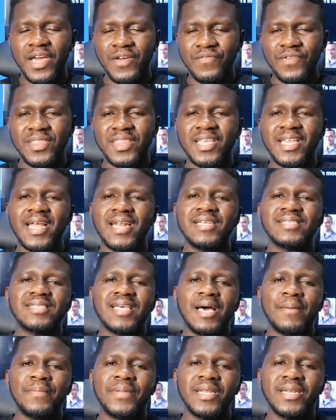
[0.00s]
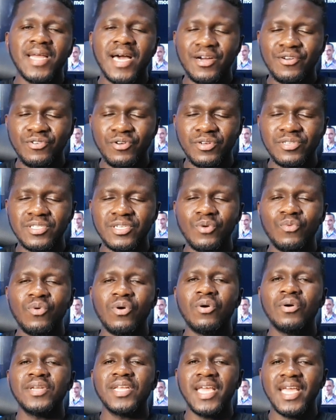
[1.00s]
everything that is happening across the
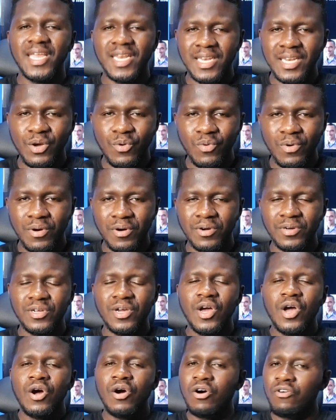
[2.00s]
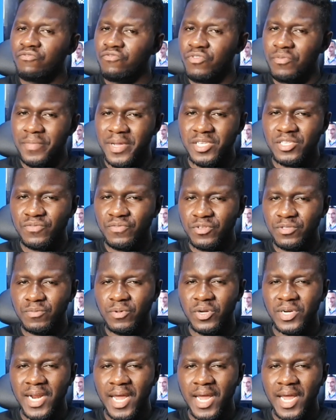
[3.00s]
world in the world of women's football.